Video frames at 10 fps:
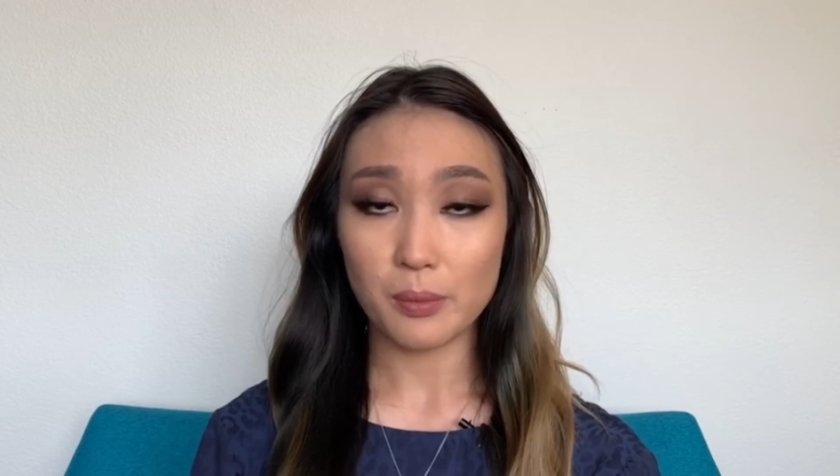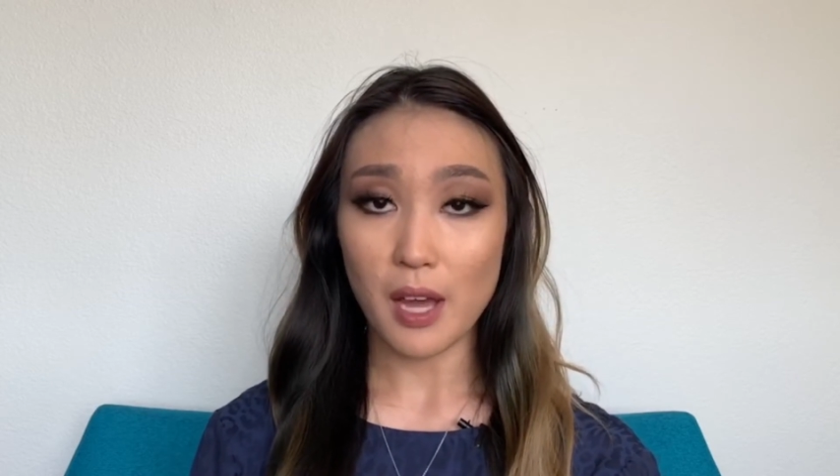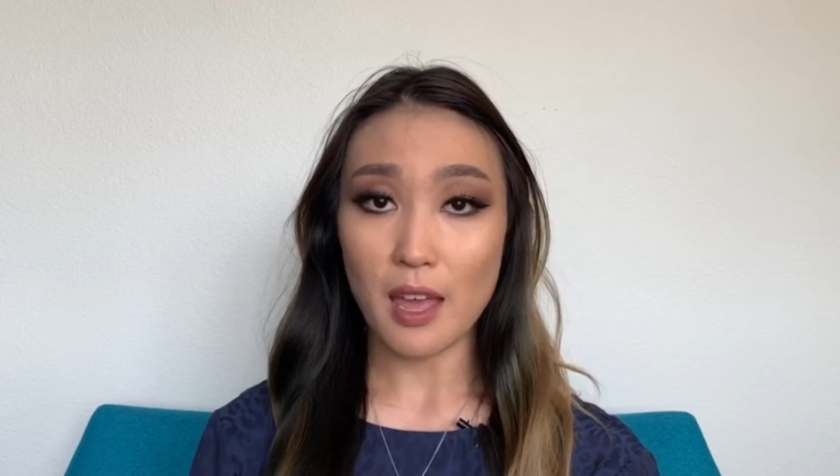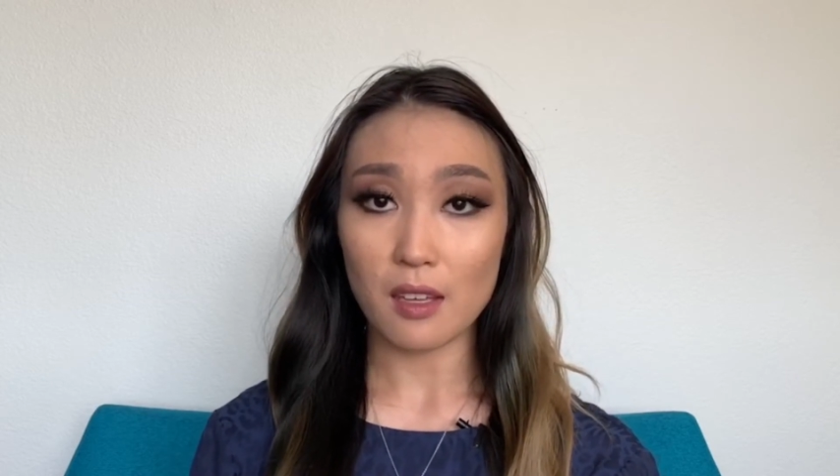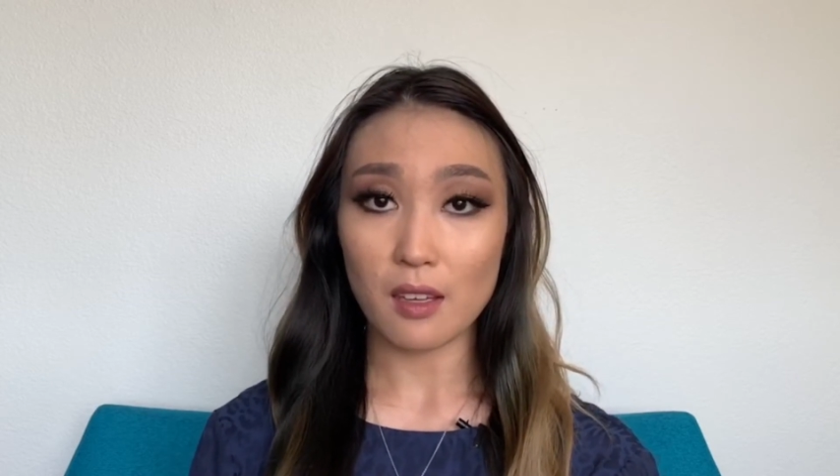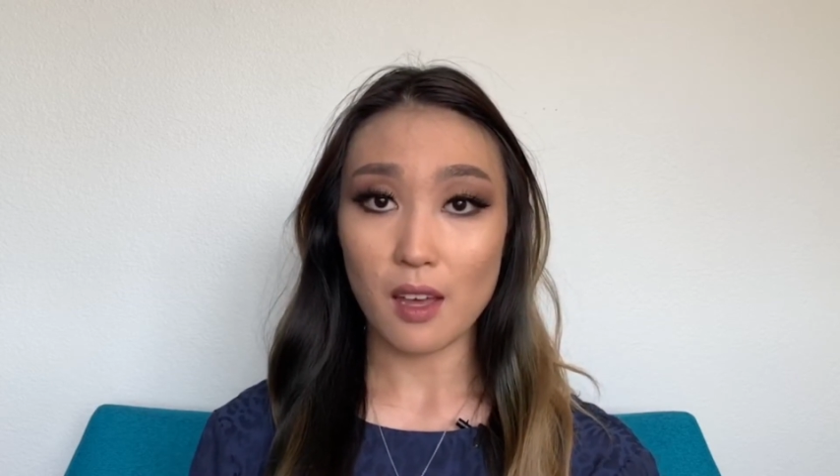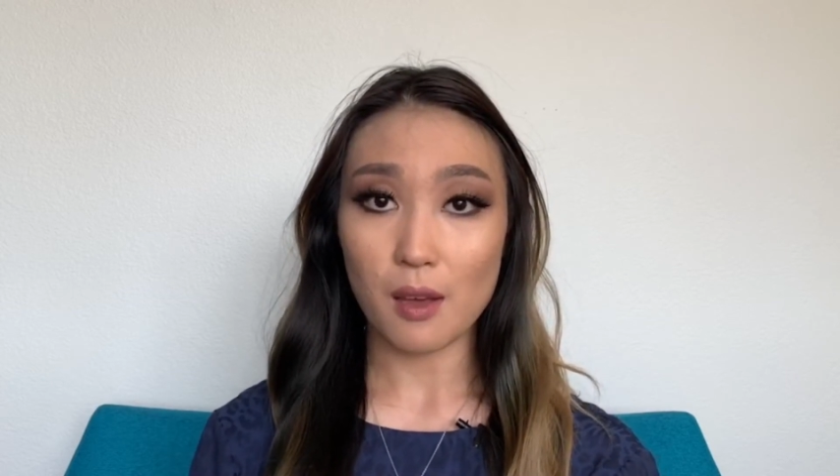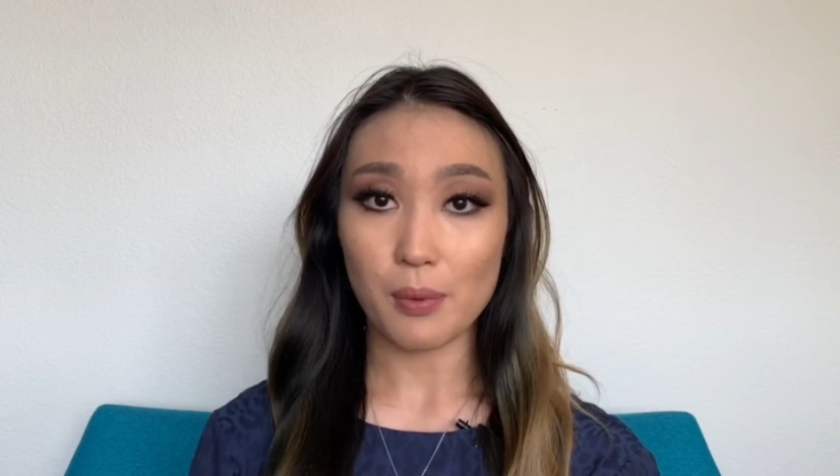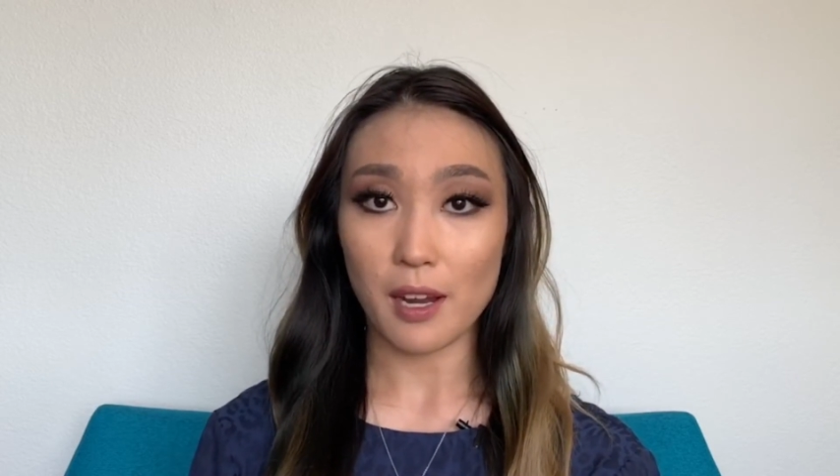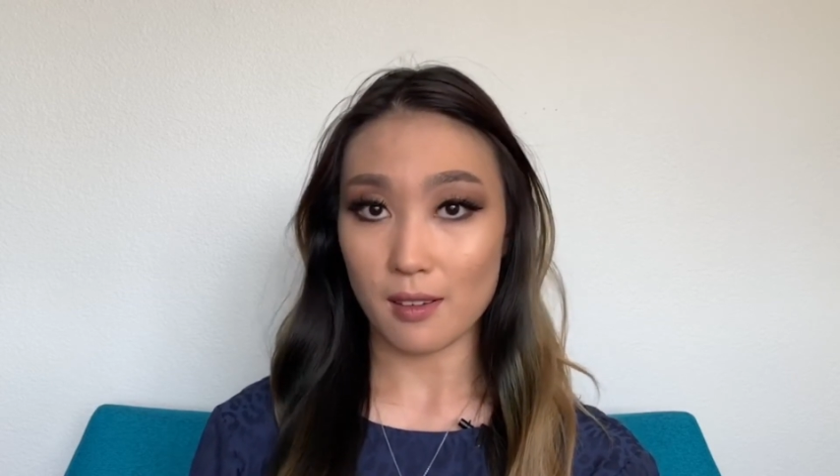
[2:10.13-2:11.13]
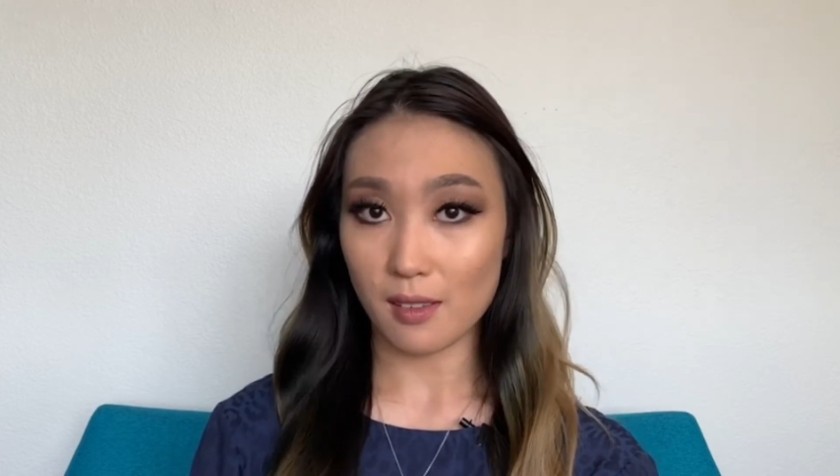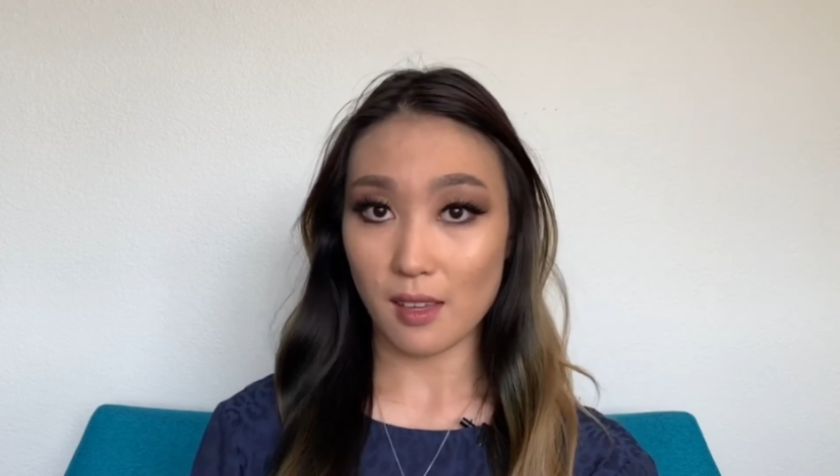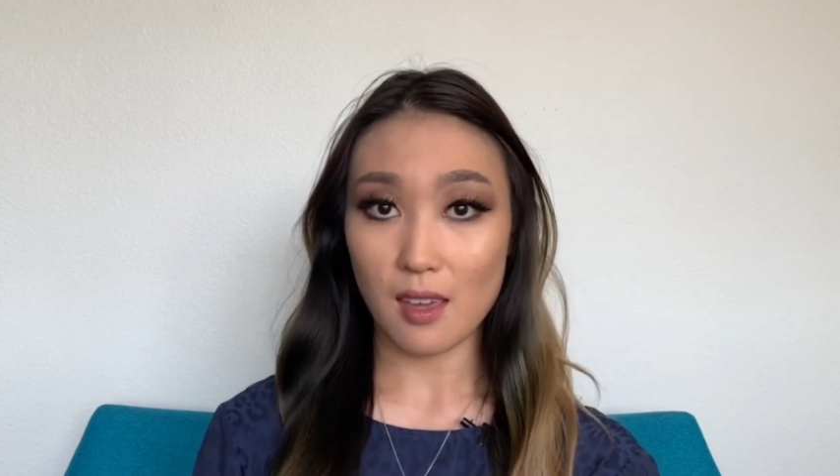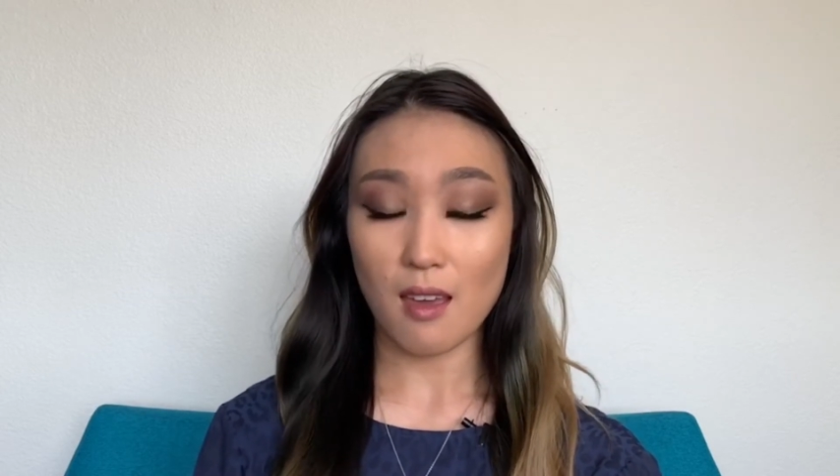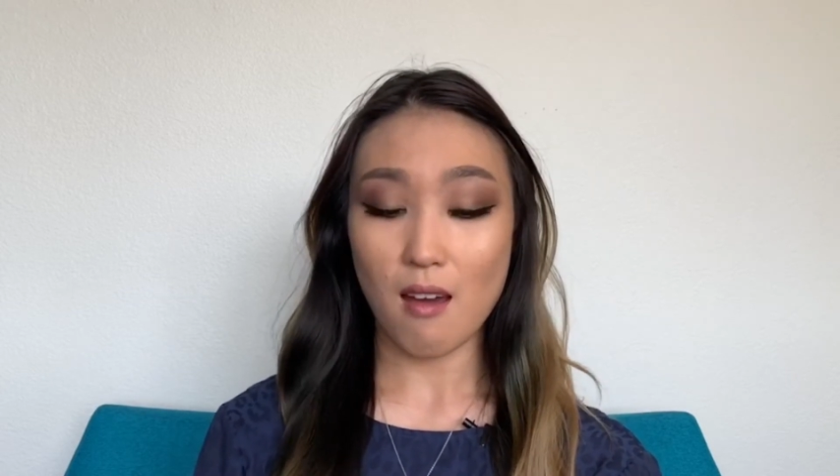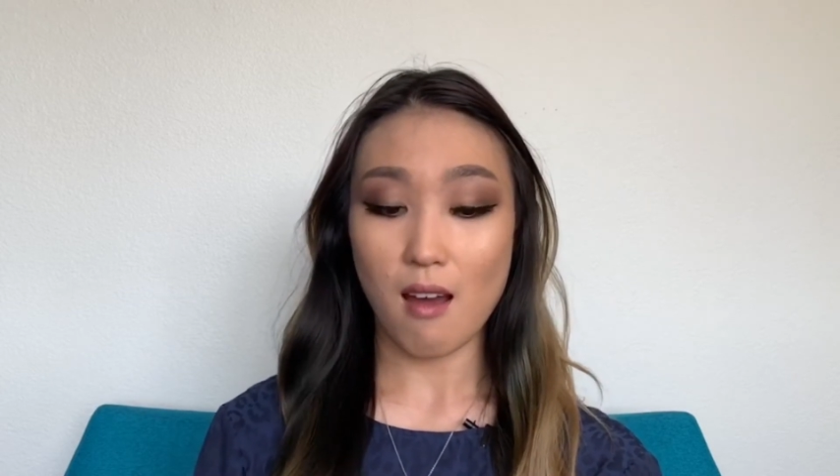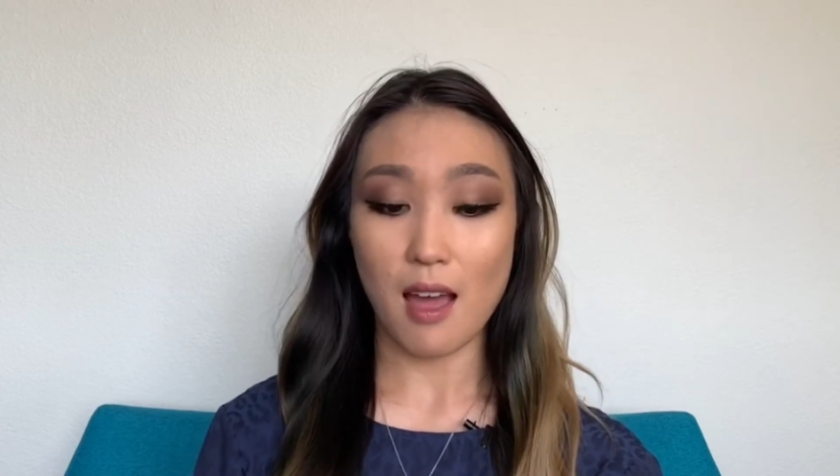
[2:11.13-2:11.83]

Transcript: But apparently,